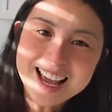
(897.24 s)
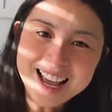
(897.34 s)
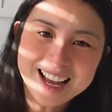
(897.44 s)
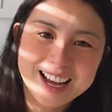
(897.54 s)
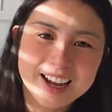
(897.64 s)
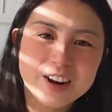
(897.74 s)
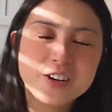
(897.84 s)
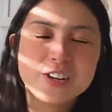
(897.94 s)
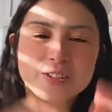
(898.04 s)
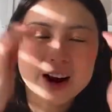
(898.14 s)
yeah,
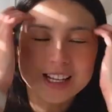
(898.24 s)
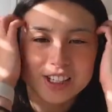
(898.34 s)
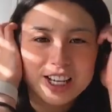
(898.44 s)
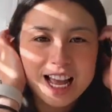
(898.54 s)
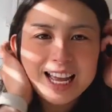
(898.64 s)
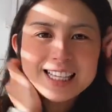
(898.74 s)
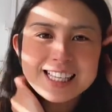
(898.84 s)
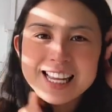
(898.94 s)
all right, you guys.